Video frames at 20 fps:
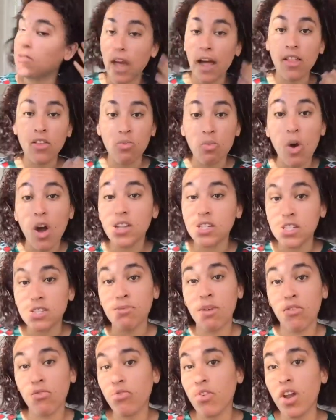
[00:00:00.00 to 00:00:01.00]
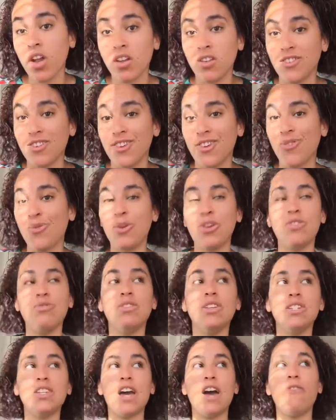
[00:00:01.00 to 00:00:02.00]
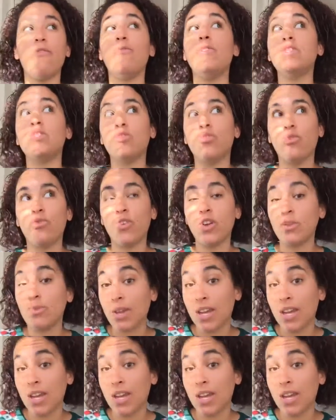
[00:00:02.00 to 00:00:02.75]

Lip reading: Alan Watts is my friend. We don't need to have physical friends.